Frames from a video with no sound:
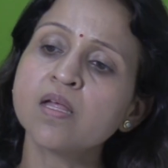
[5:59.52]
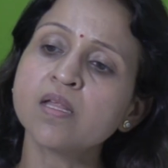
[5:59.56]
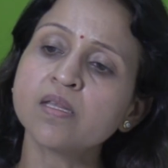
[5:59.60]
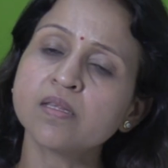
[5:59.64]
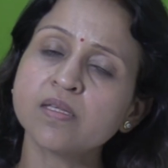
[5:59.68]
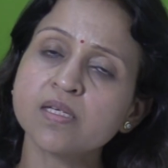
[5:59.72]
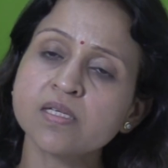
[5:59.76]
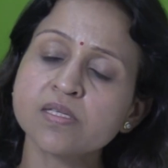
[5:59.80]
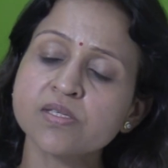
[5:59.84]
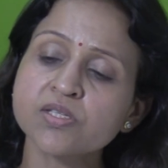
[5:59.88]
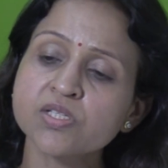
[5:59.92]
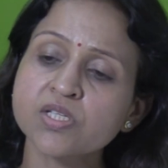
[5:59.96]

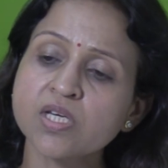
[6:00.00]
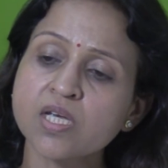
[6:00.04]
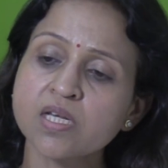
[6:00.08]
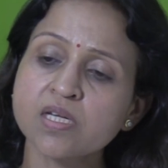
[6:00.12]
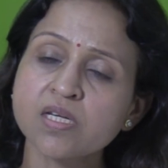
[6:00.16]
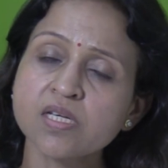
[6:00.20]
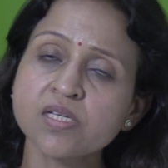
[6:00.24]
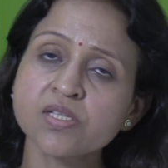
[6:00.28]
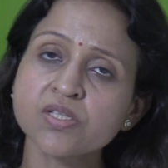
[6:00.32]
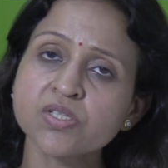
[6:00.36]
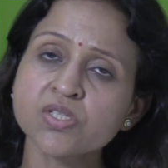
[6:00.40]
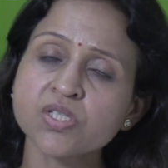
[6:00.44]
Then
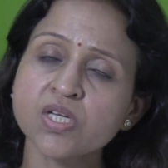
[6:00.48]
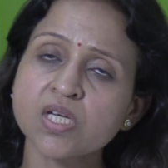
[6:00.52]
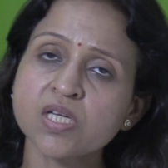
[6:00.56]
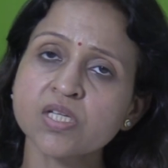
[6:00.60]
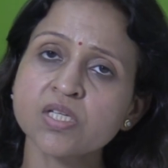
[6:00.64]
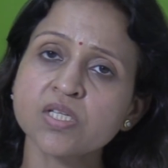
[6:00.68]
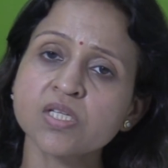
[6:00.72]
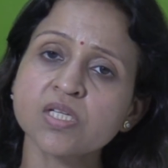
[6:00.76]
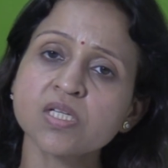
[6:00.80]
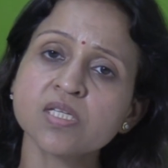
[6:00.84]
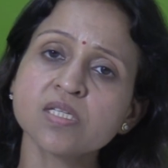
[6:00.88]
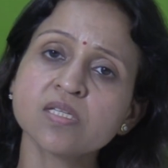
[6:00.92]
CNS
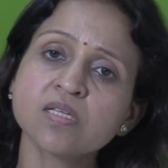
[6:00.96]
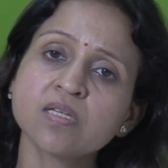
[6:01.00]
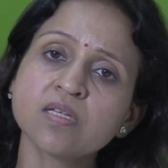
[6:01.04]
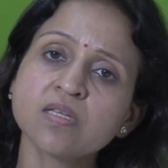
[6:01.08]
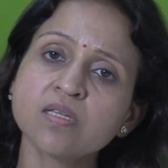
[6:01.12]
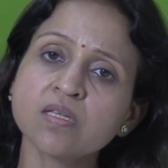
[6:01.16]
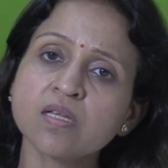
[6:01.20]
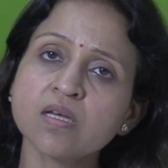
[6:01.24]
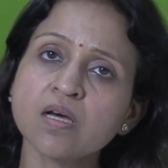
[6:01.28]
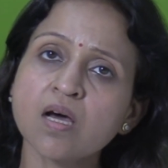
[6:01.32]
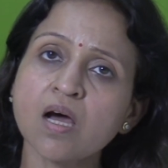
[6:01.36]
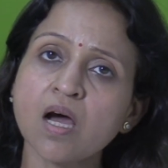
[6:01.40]
changes
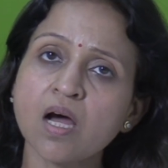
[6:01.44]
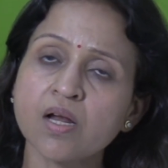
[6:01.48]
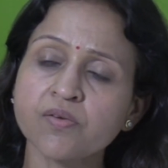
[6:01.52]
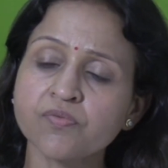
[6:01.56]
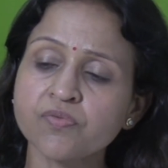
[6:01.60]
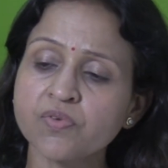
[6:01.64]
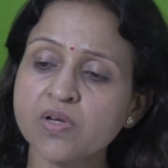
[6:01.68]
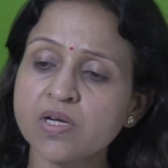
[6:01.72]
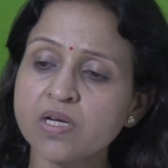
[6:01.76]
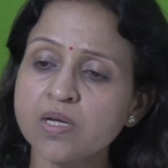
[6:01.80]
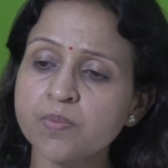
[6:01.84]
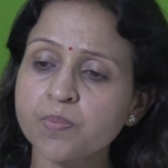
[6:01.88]
in the
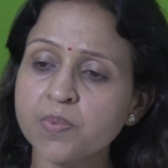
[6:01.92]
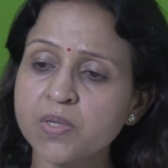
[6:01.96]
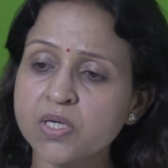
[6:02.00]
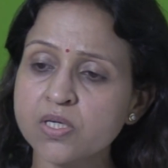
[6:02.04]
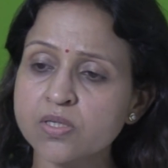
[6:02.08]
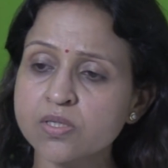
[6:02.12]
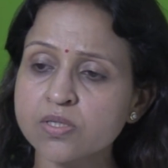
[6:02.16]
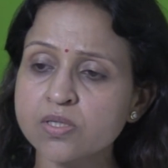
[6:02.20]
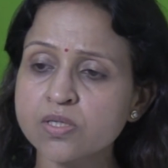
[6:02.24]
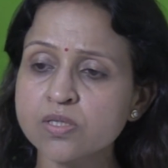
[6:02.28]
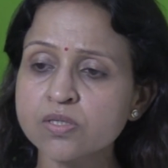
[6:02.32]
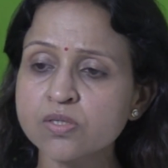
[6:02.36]
heart failure
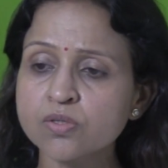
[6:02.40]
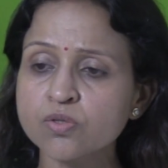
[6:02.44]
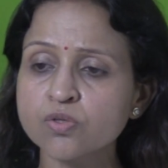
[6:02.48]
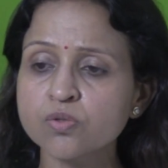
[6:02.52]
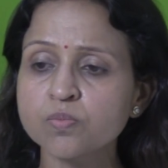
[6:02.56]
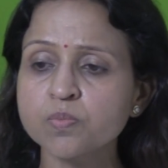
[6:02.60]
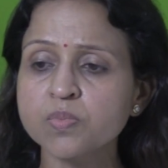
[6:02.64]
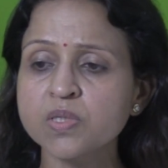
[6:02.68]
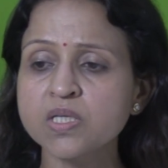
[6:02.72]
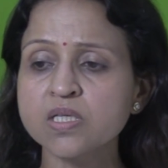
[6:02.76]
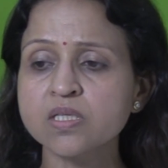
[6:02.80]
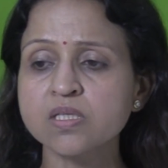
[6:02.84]
patients
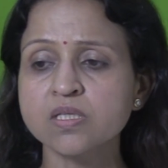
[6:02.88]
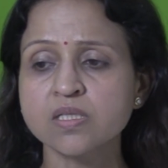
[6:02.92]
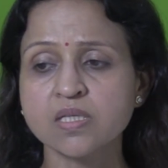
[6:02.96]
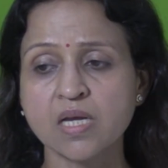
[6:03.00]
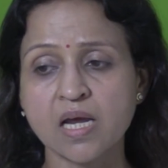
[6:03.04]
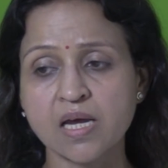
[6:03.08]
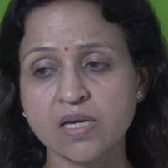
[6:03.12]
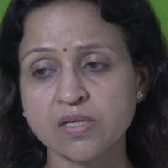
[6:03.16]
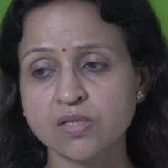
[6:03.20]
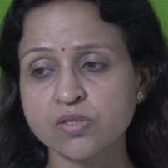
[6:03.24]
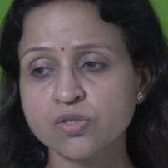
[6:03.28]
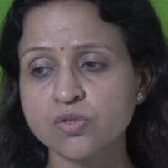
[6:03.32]
could be
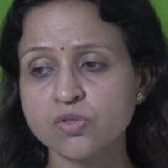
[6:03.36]
side